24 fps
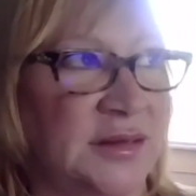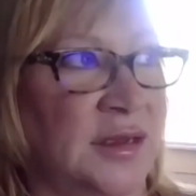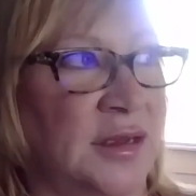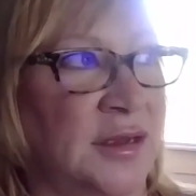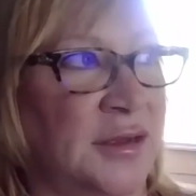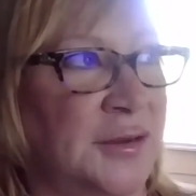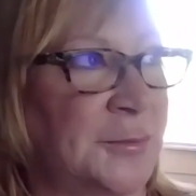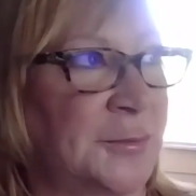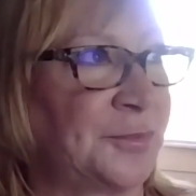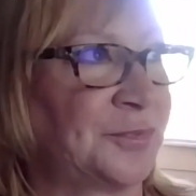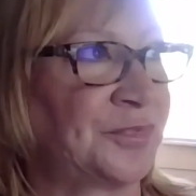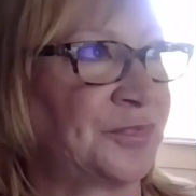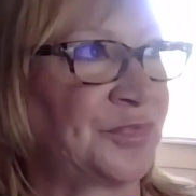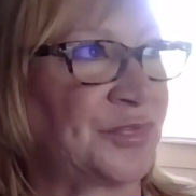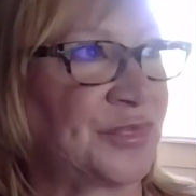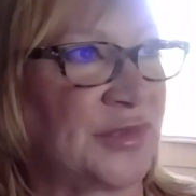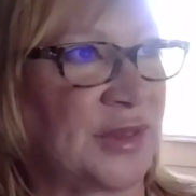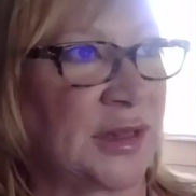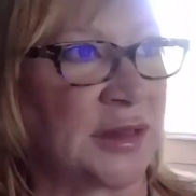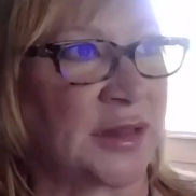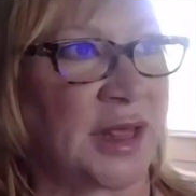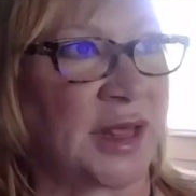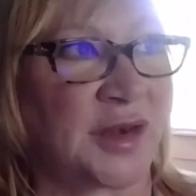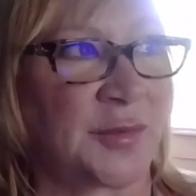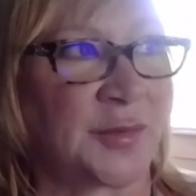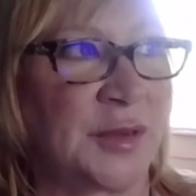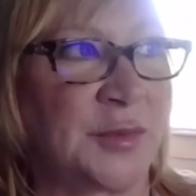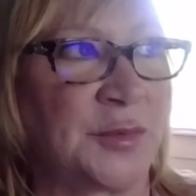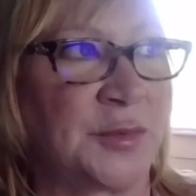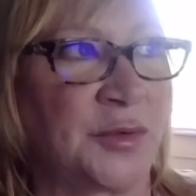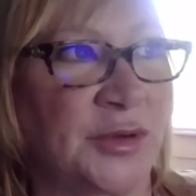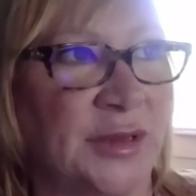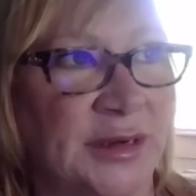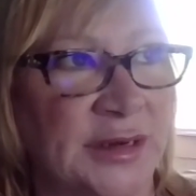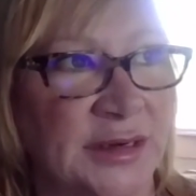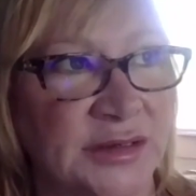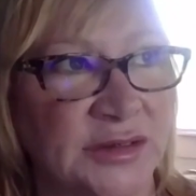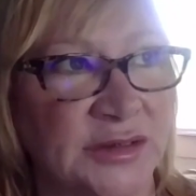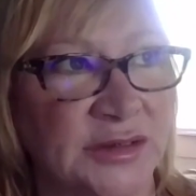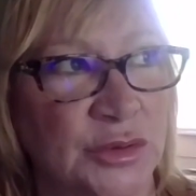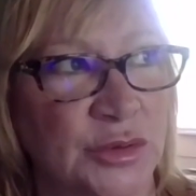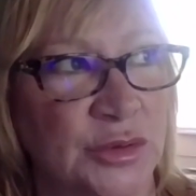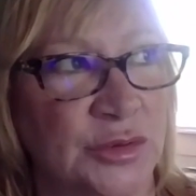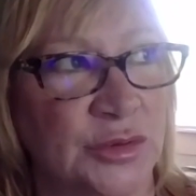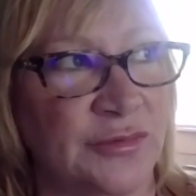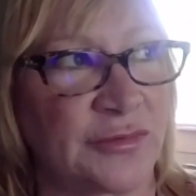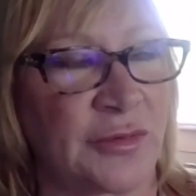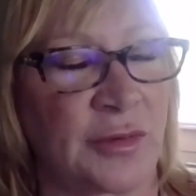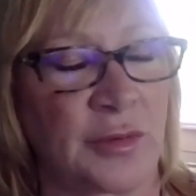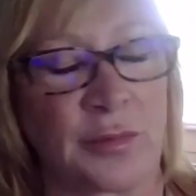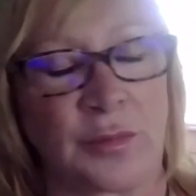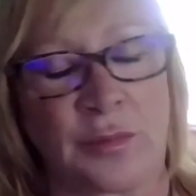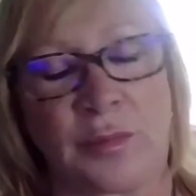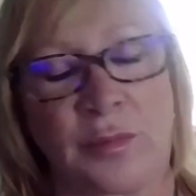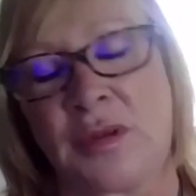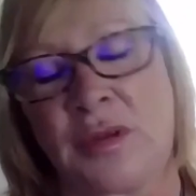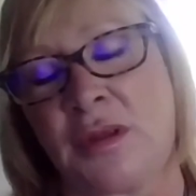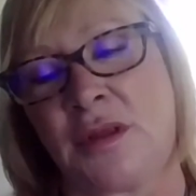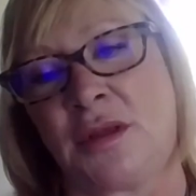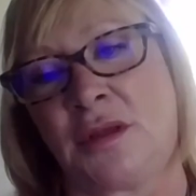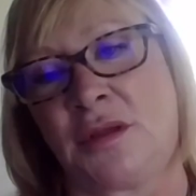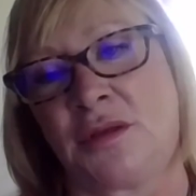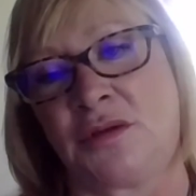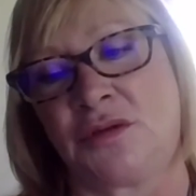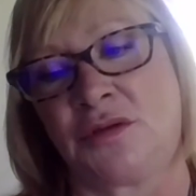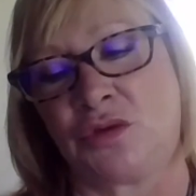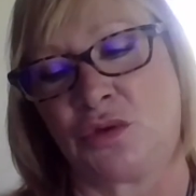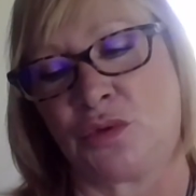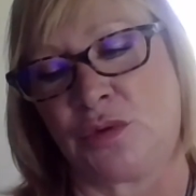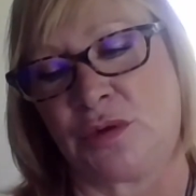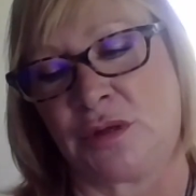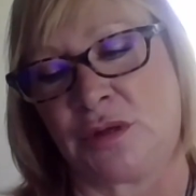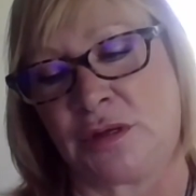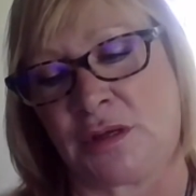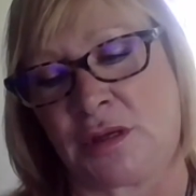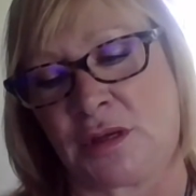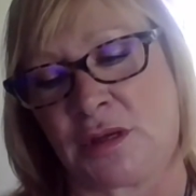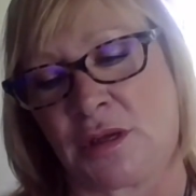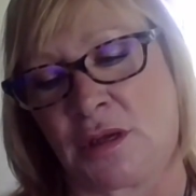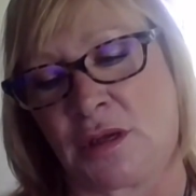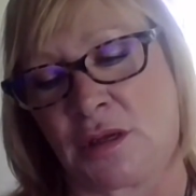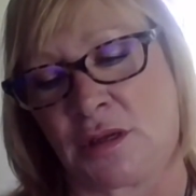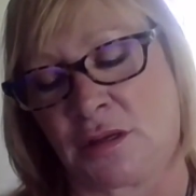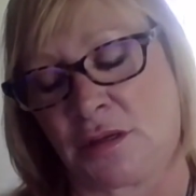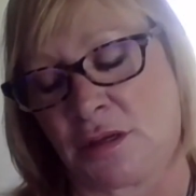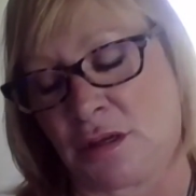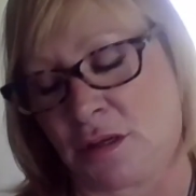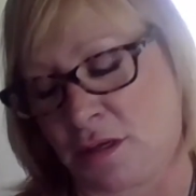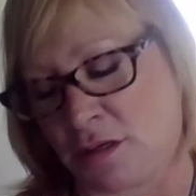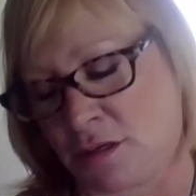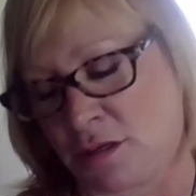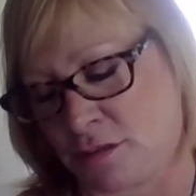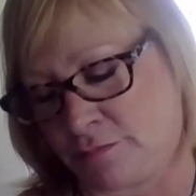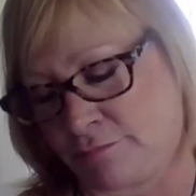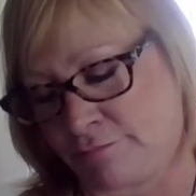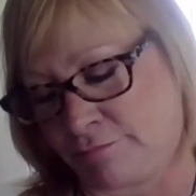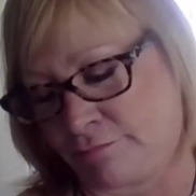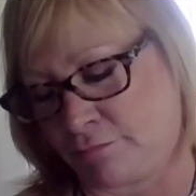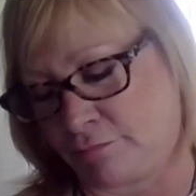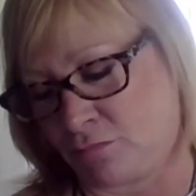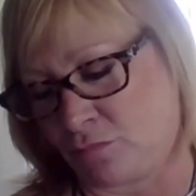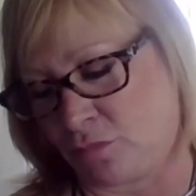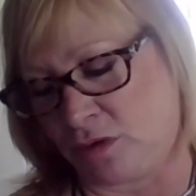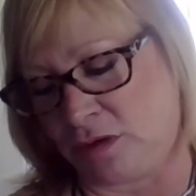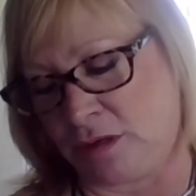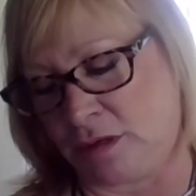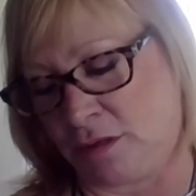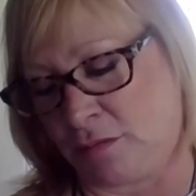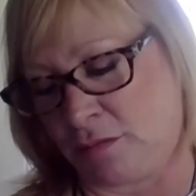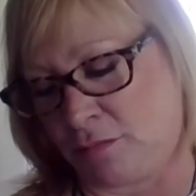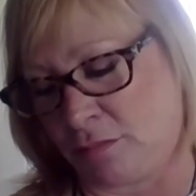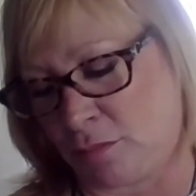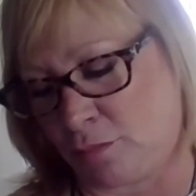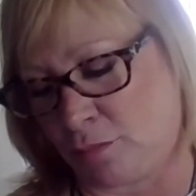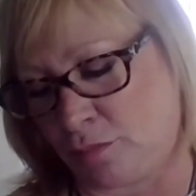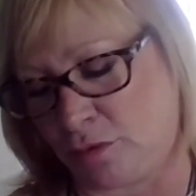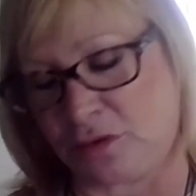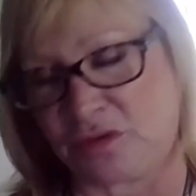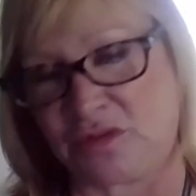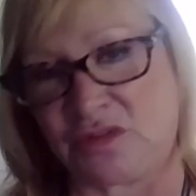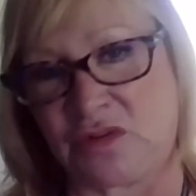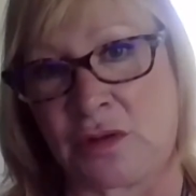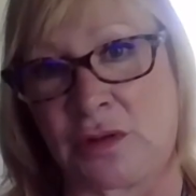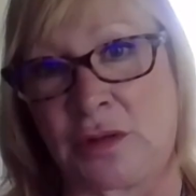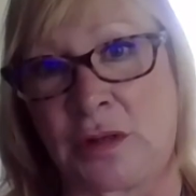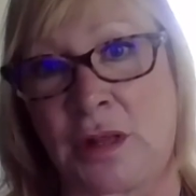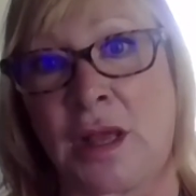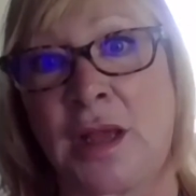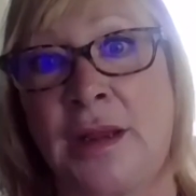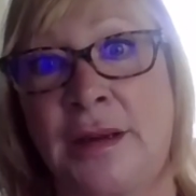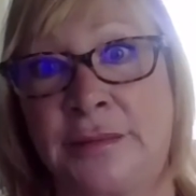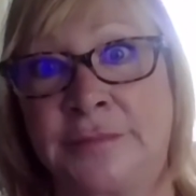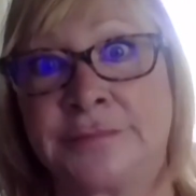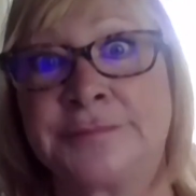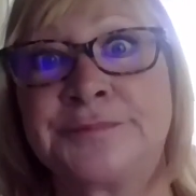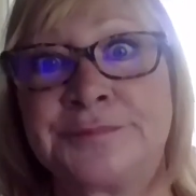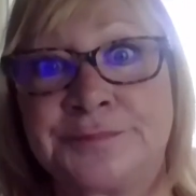A lot of people get into it from doing reading books online.